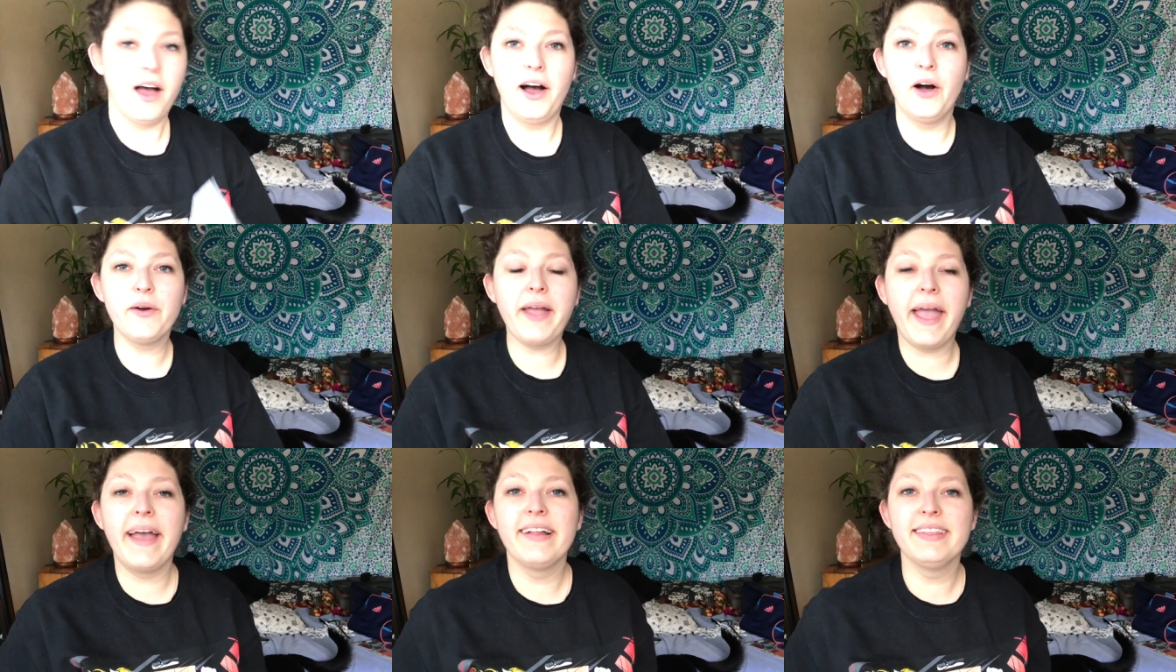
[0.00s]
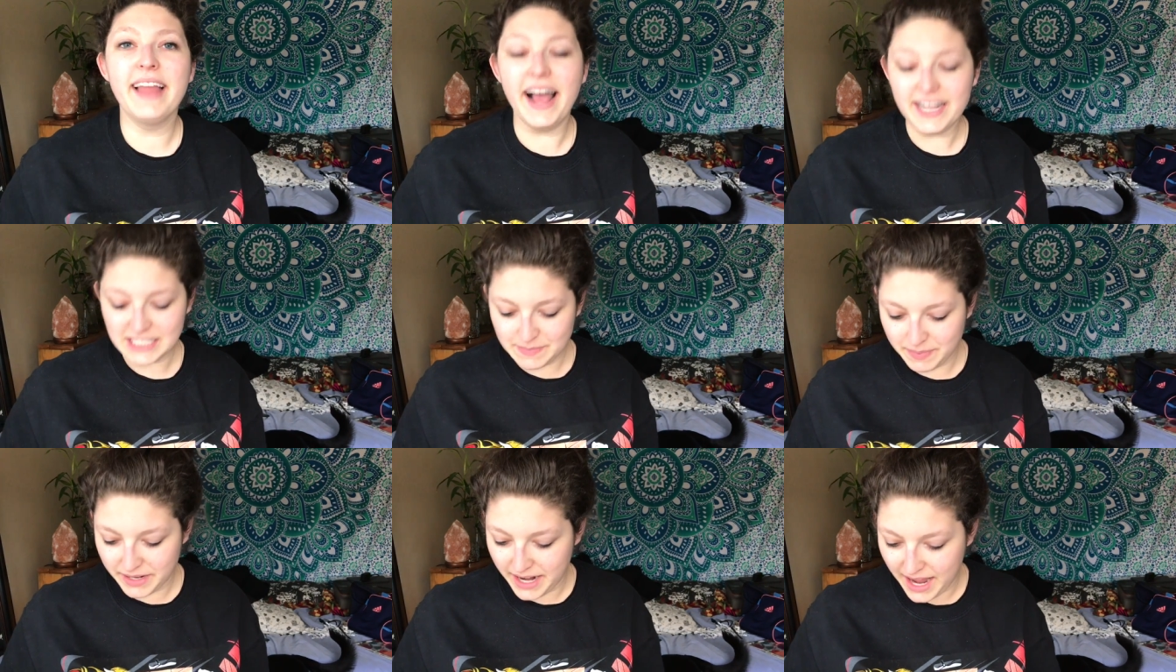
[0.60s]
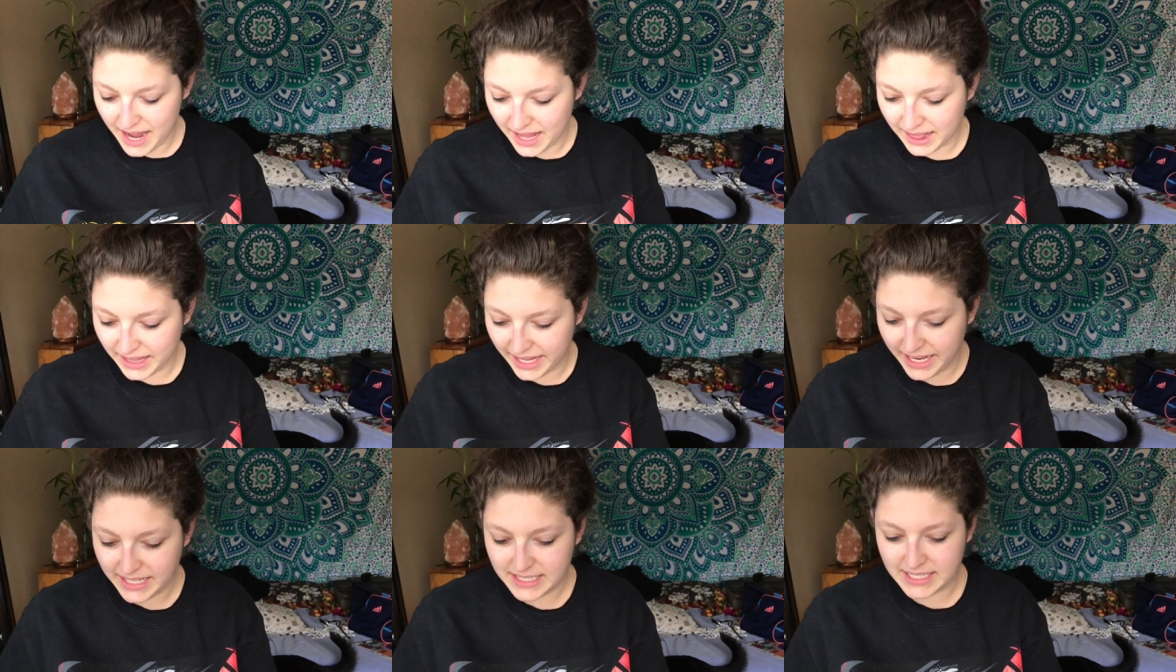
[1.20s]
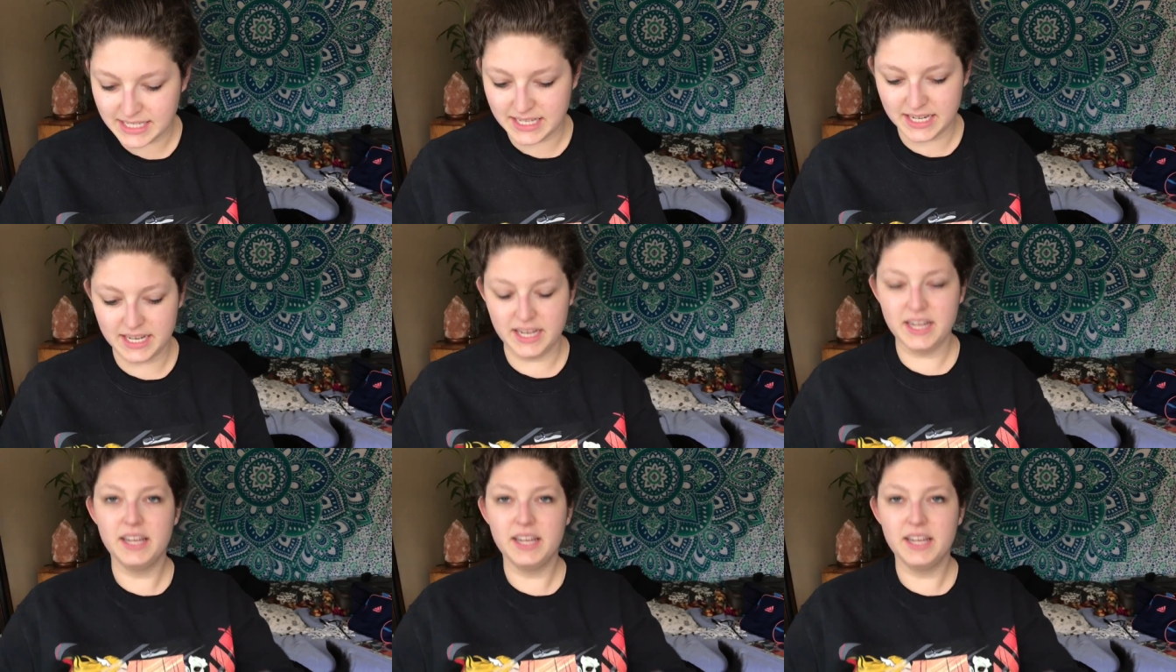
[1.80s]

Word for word: Okay, last but not least,